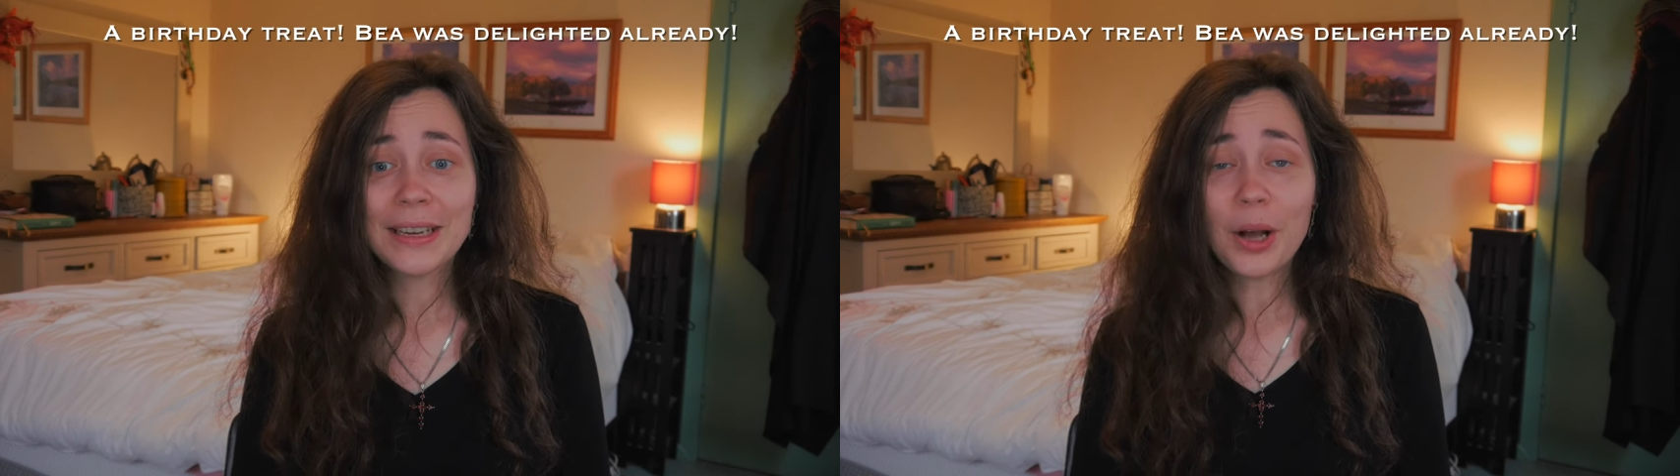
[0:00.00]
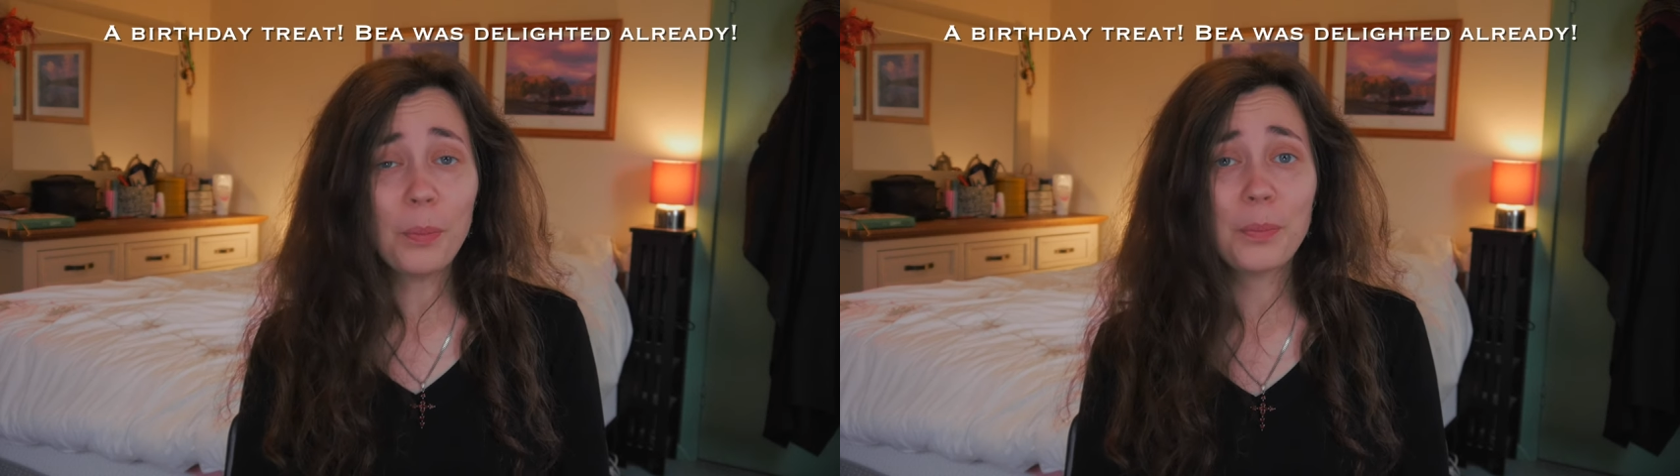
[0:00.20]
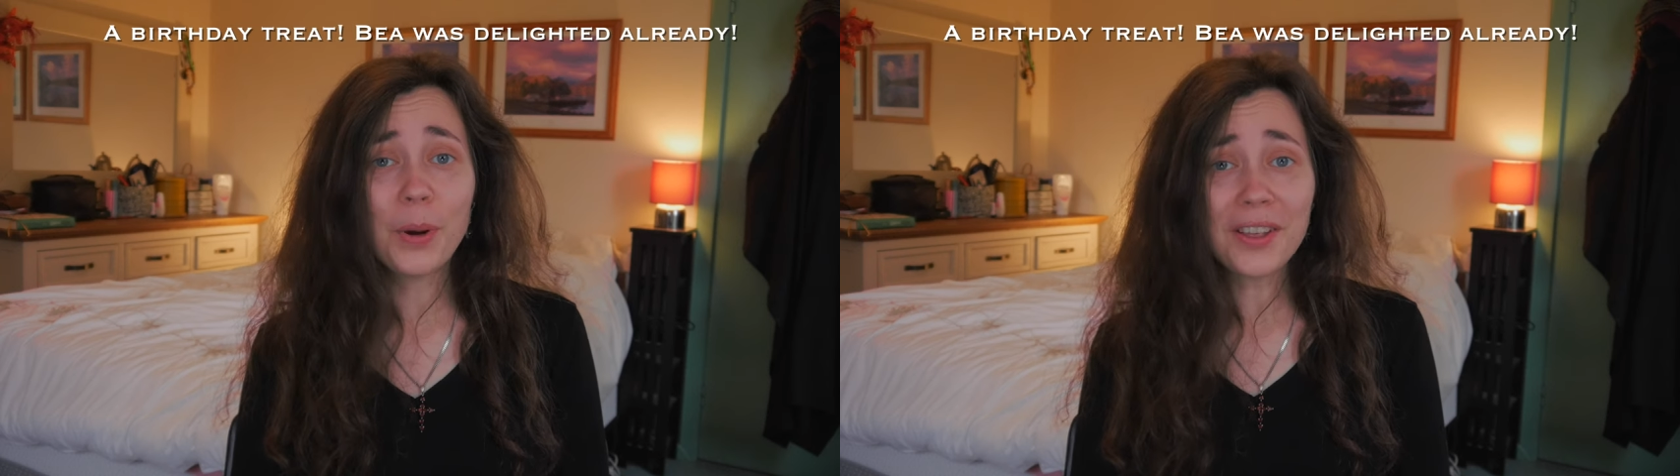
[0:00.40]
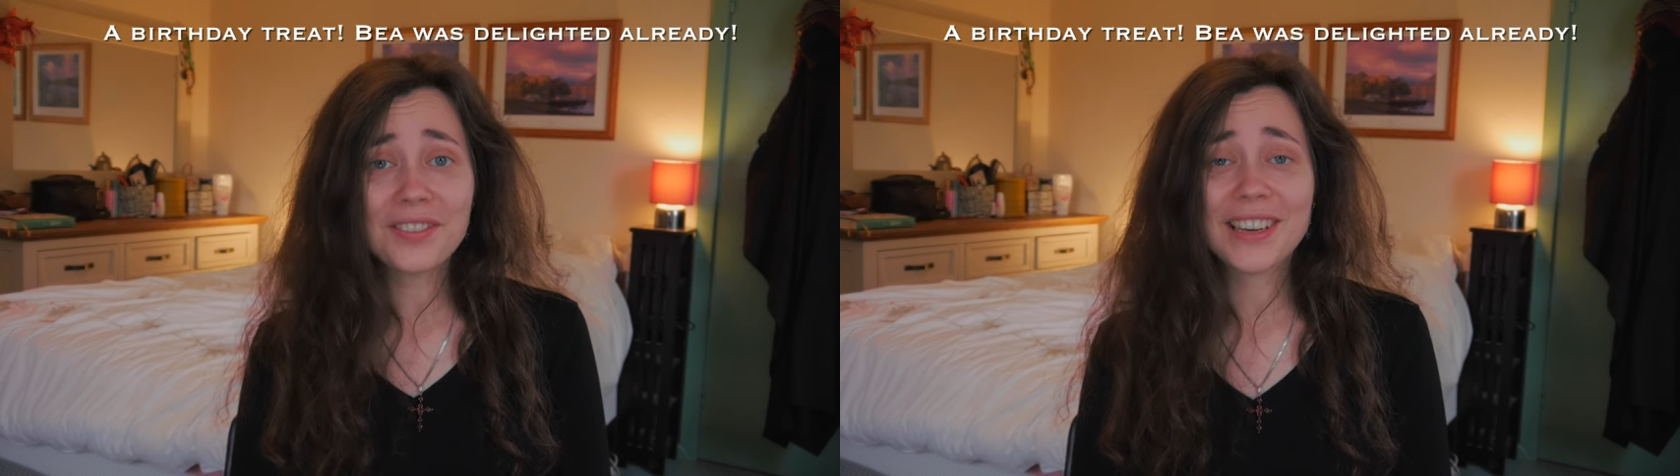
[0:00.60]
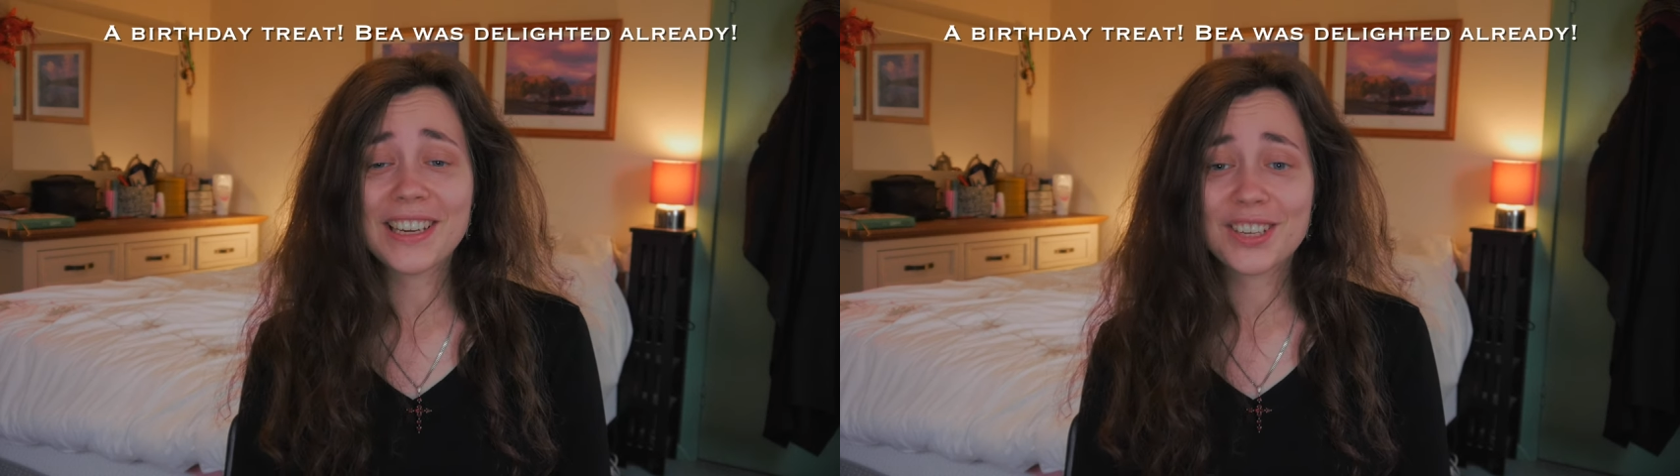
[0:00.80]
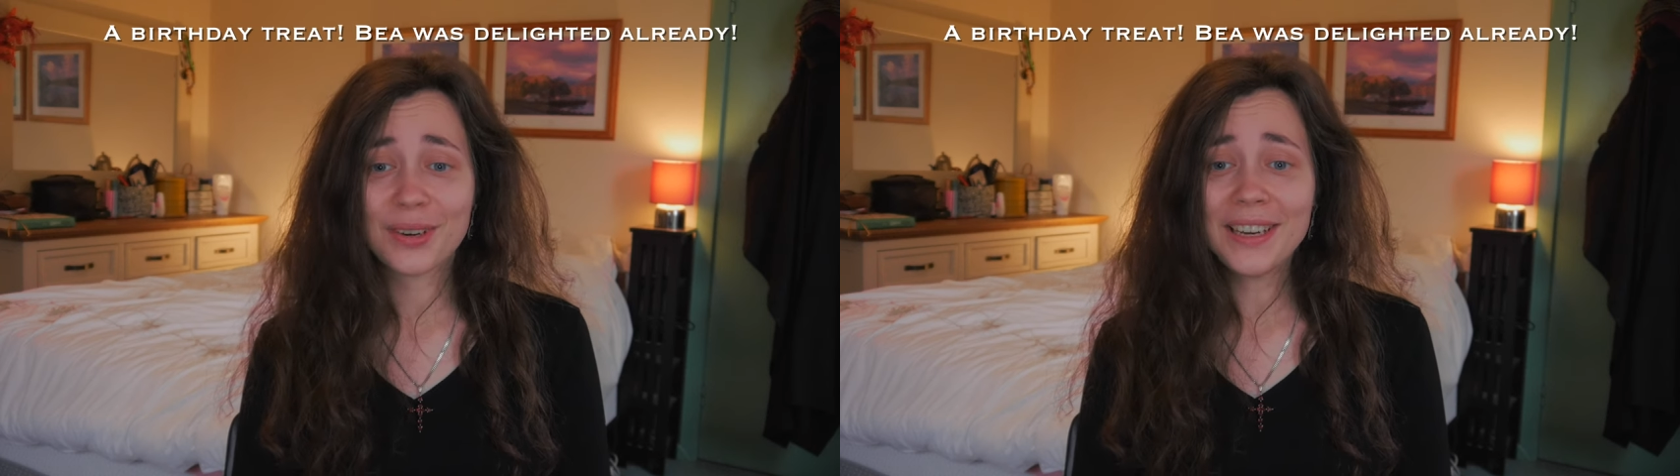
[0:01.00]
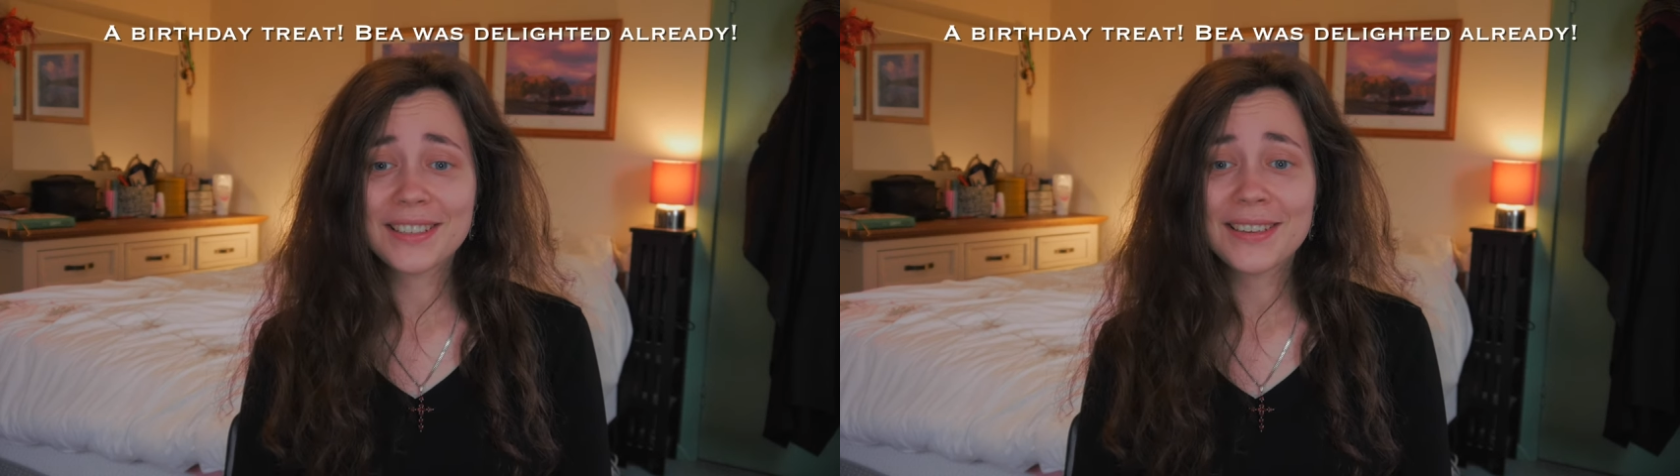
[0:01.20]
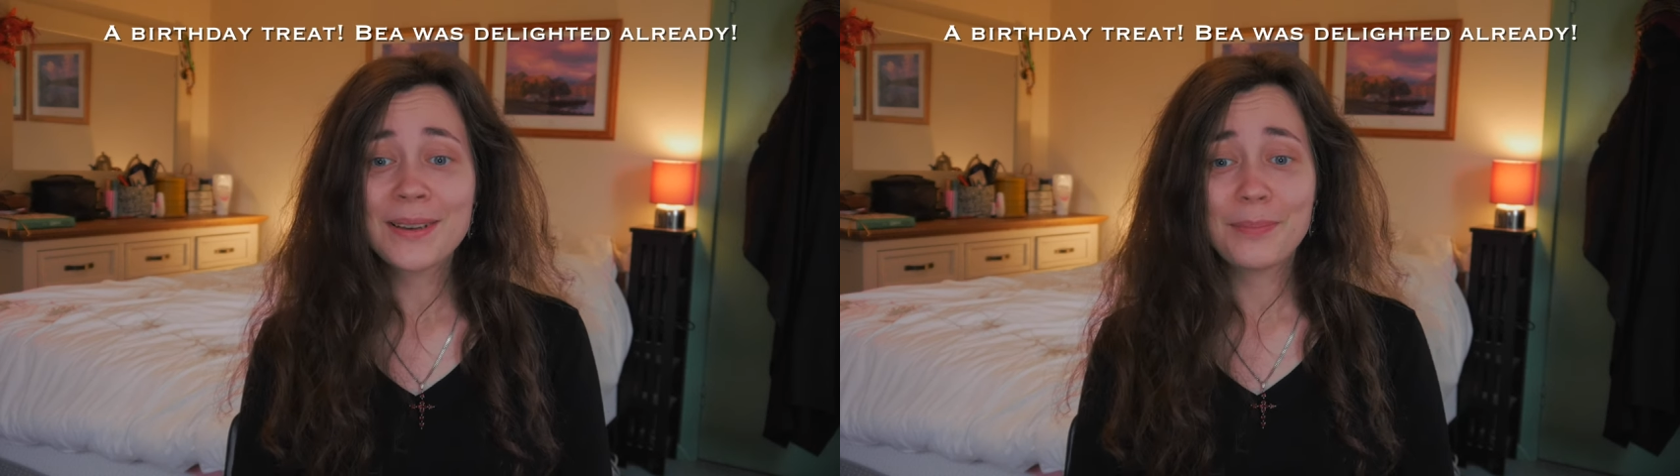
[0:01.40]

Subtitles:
A birthday treat?